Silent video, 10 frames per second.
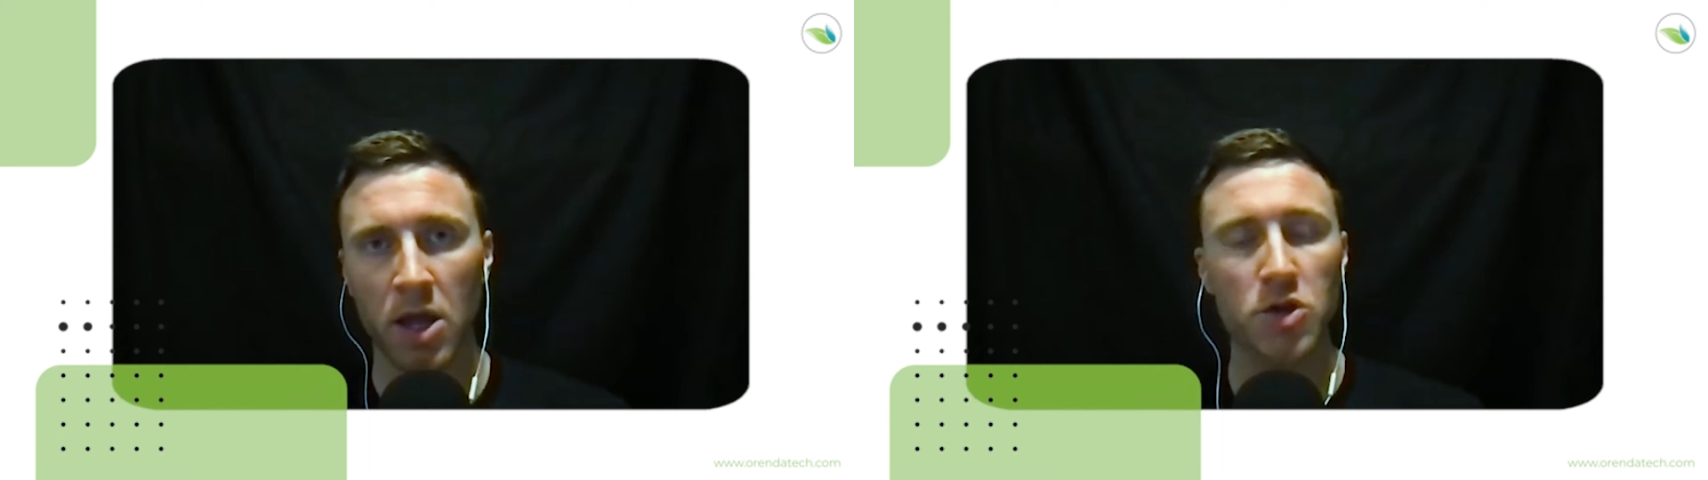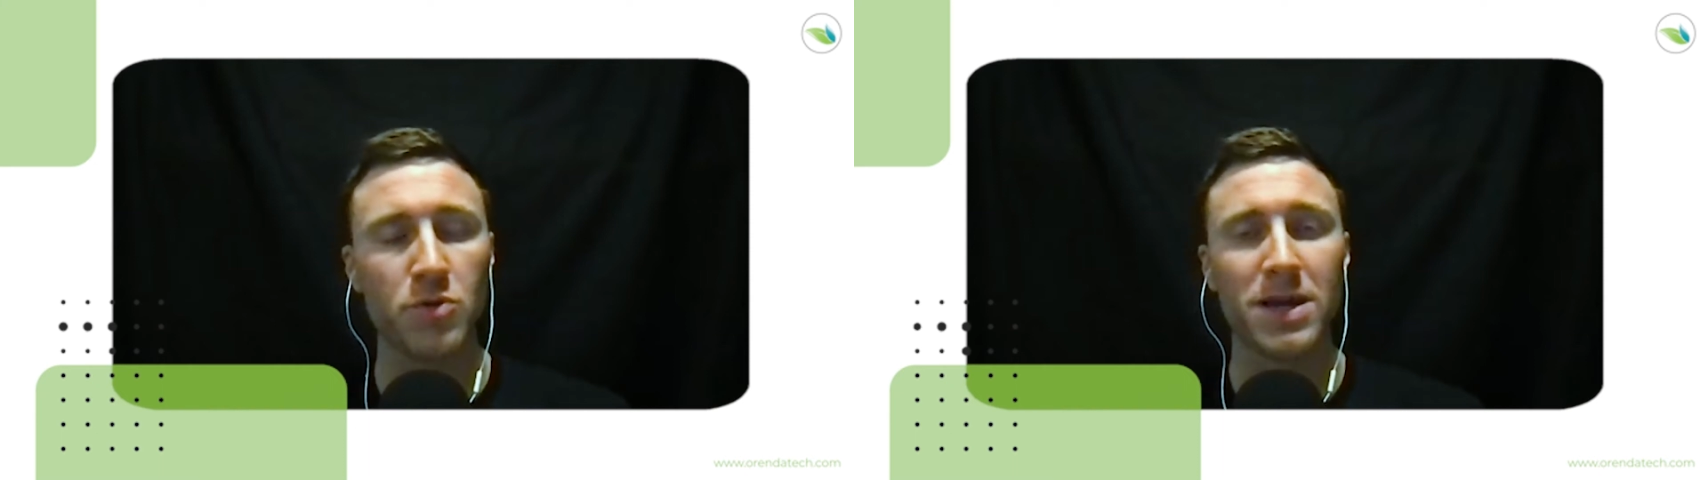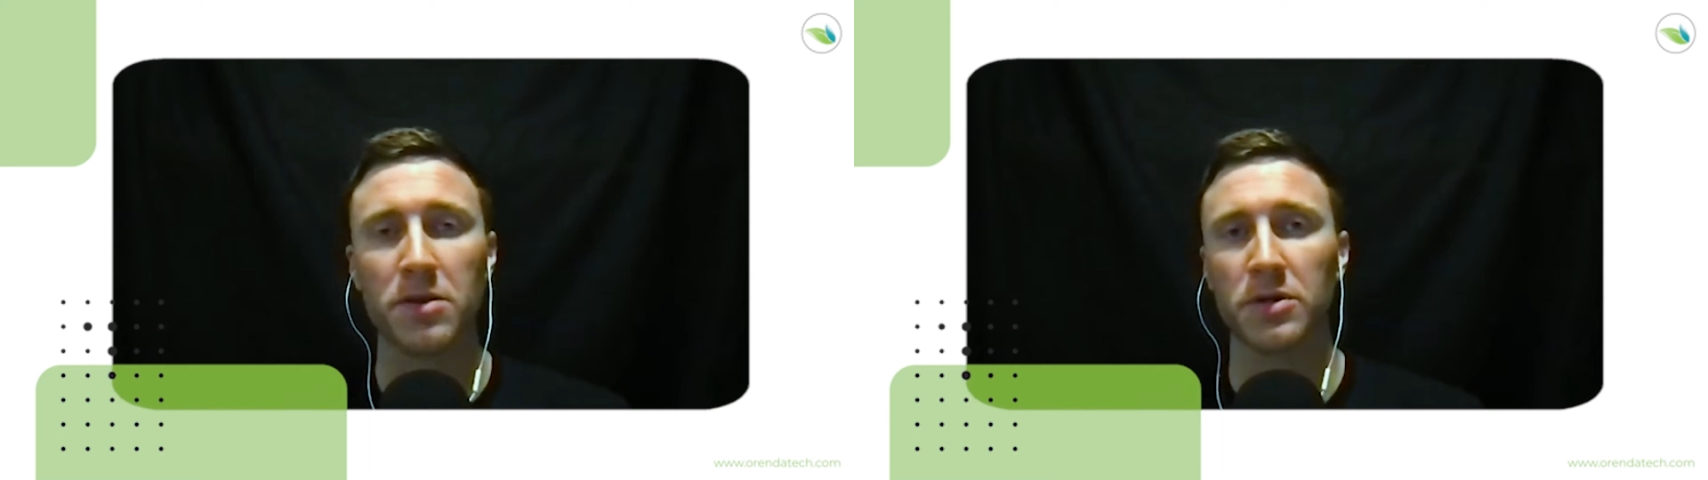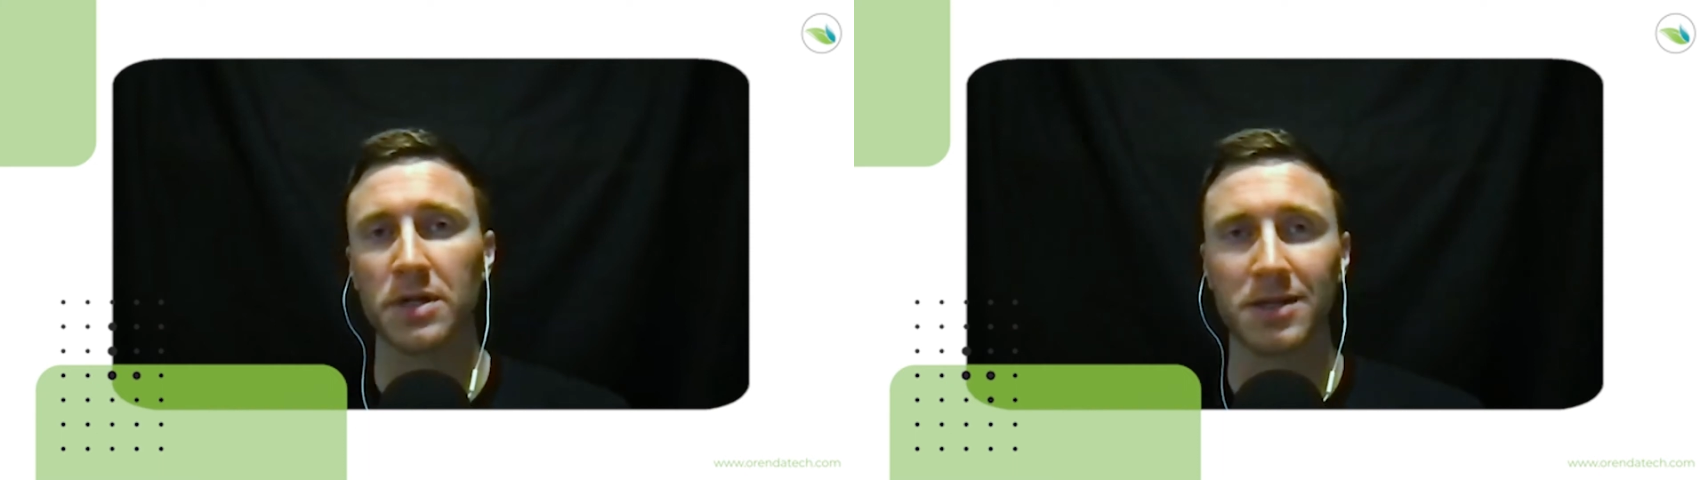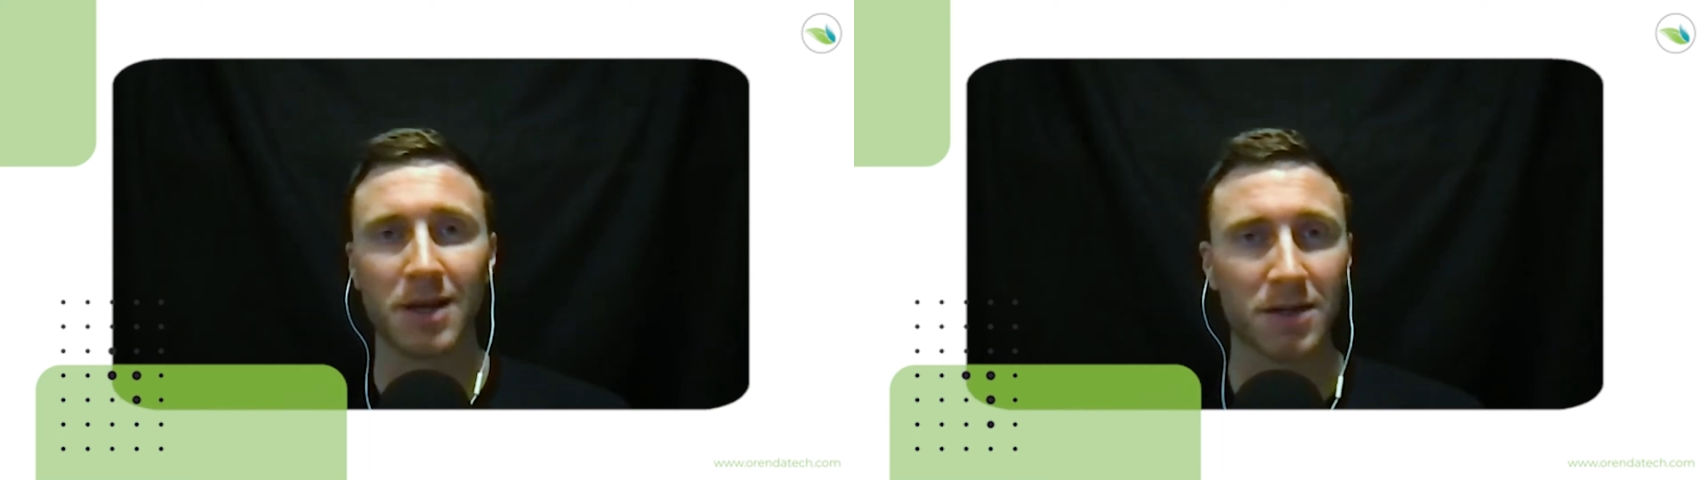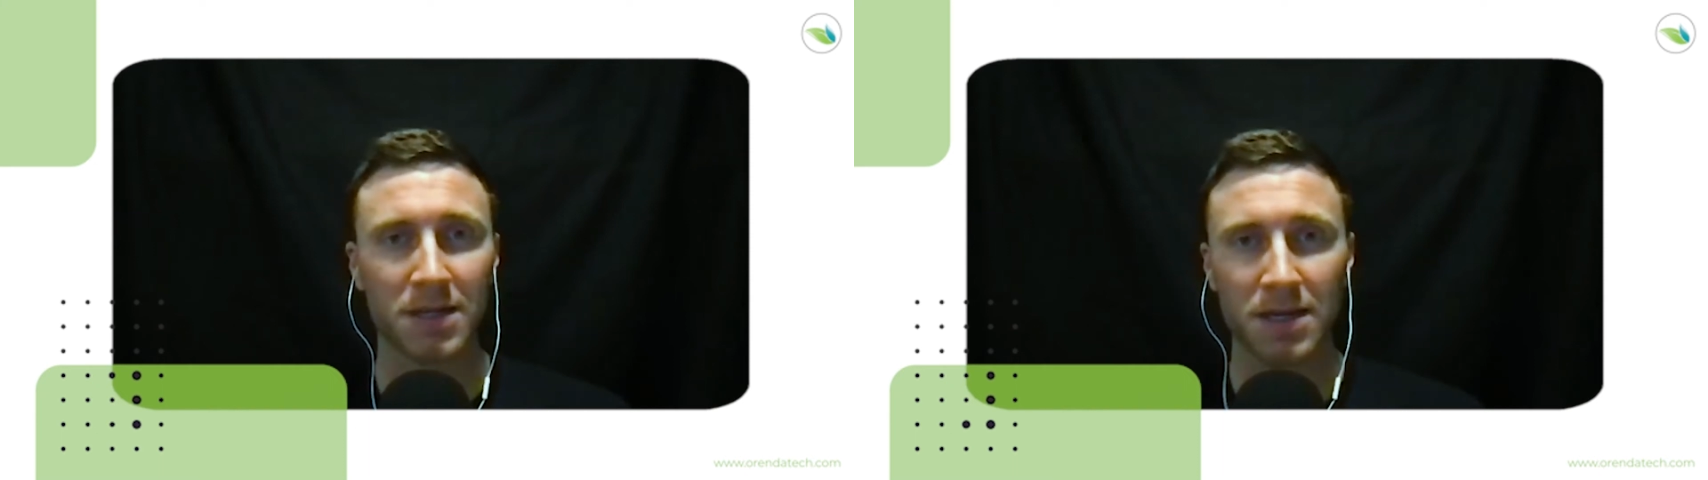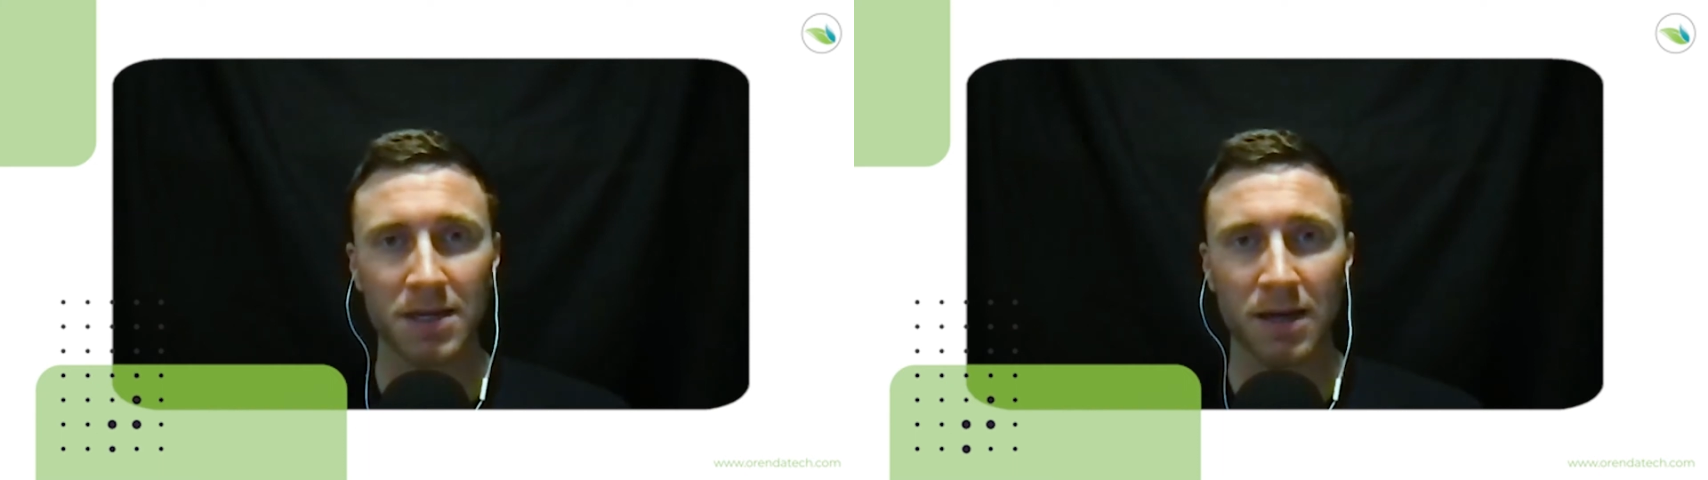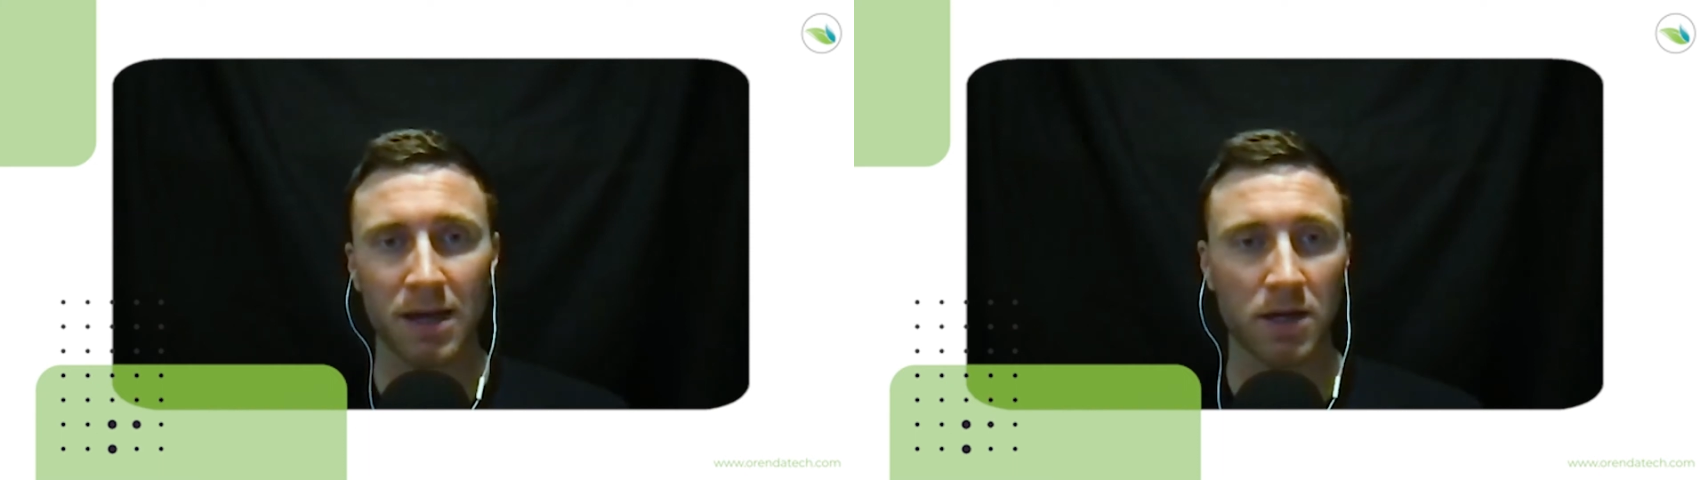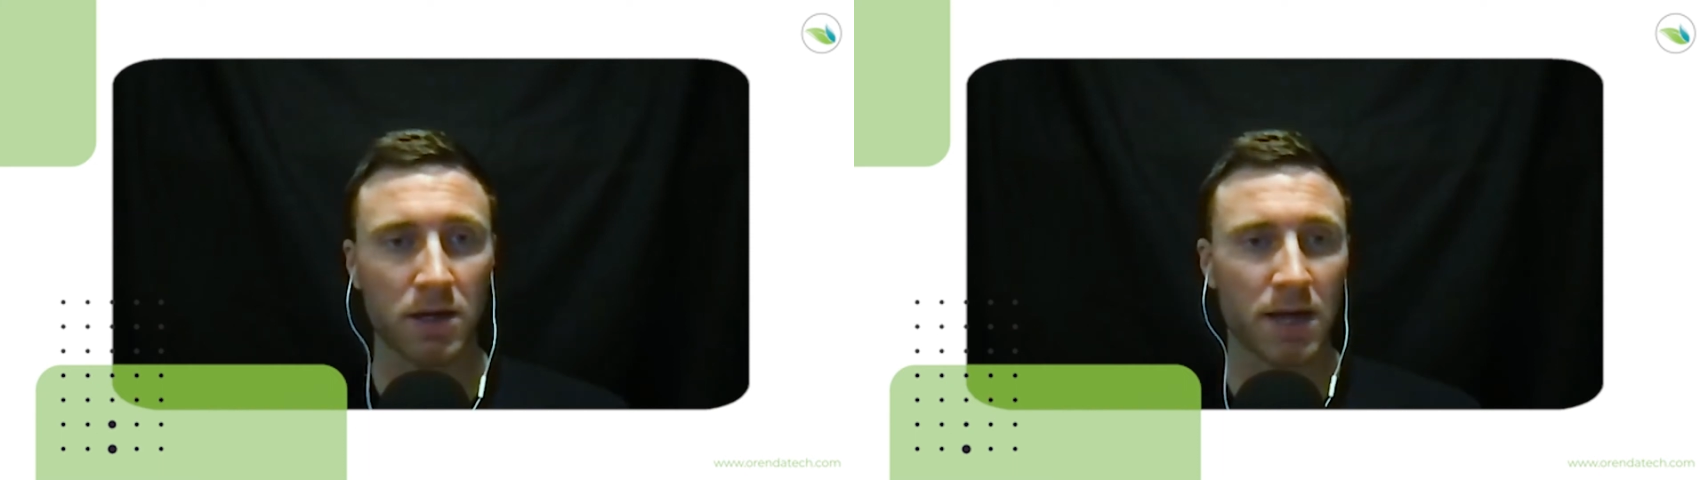You either deduct it and